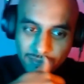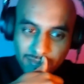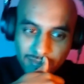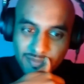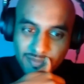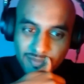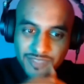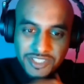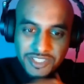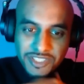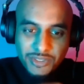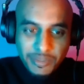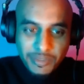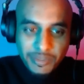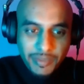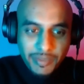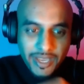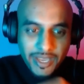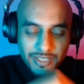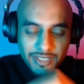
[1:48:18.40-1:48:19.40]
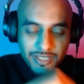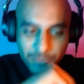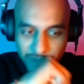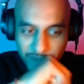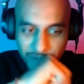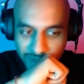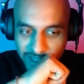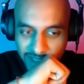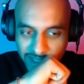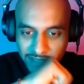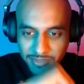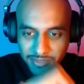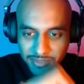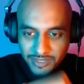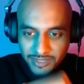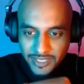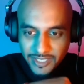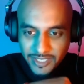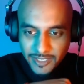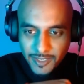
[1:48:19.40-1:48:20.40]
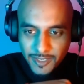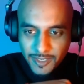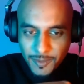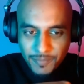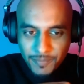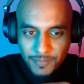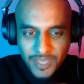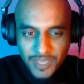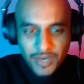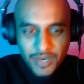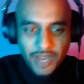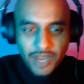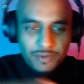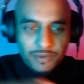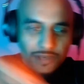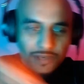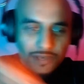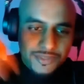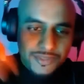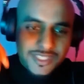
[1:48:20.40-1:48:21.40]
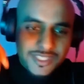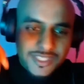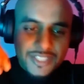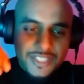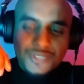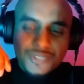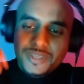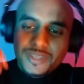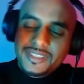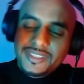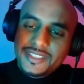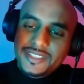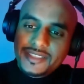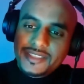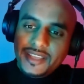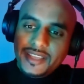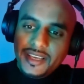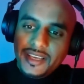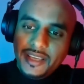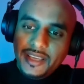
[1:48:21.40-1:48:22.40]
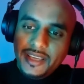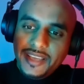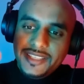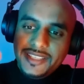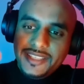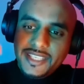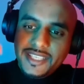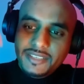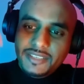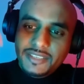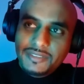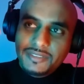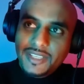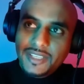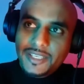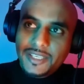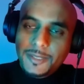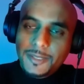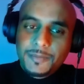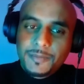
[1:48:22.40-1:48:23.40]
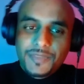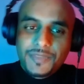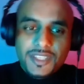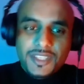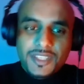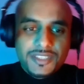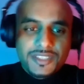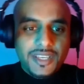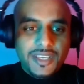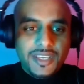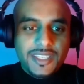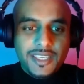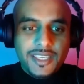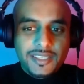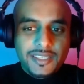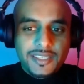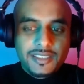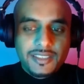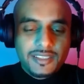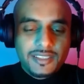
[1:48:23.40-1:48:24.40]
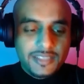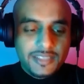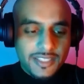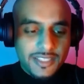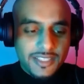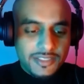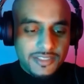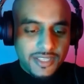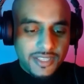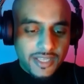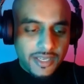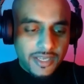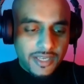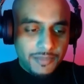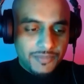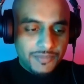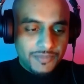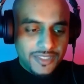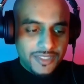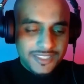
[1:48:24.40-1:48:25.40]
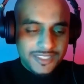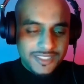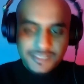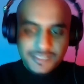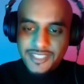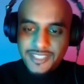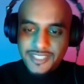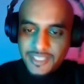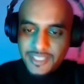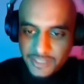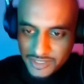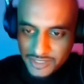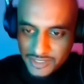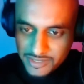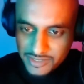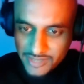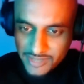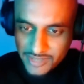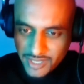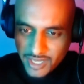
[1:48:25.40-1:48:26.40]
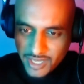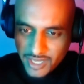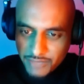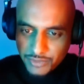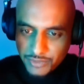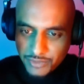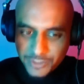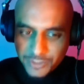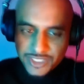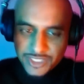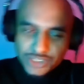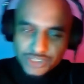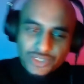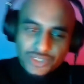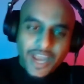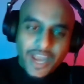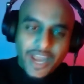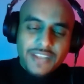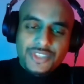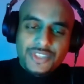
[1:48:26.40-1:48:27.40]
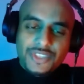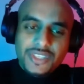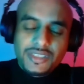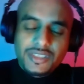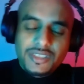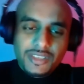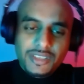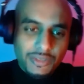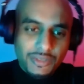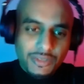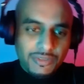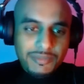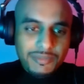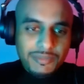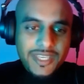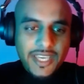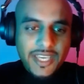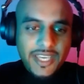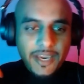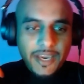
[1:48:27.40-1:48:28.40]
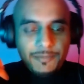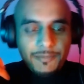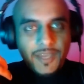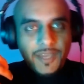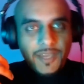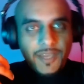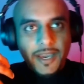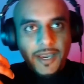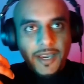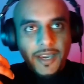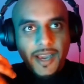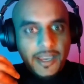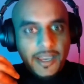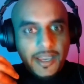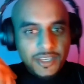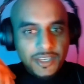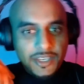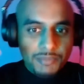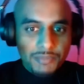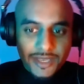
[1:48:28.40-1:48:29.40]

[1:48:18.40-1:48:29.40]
just going back to what you were talking about, like I really enjoyed this idea of like studying these leaders for their strategy. You know, for me, you know, Martin